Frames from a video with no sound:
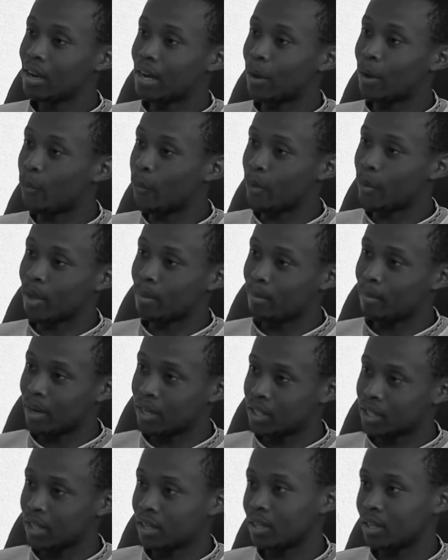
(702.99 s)

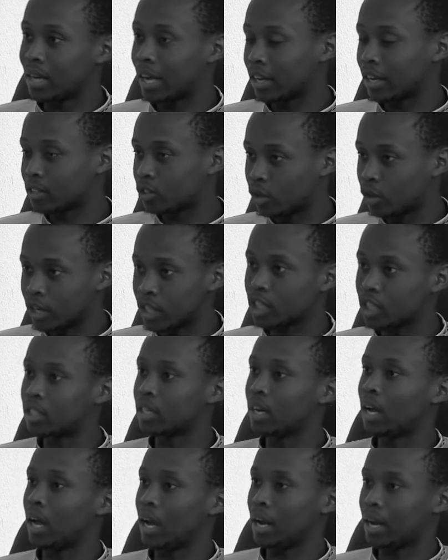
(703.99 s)
like
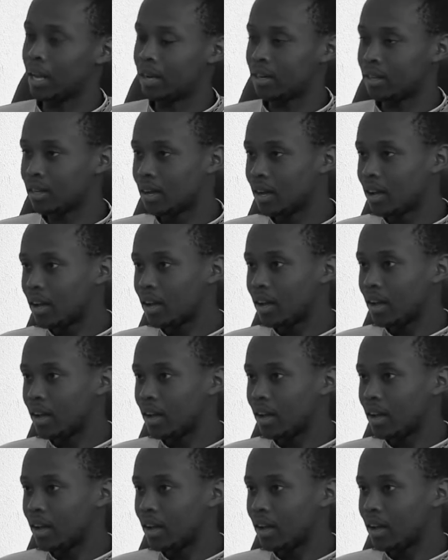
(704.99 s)
traditional and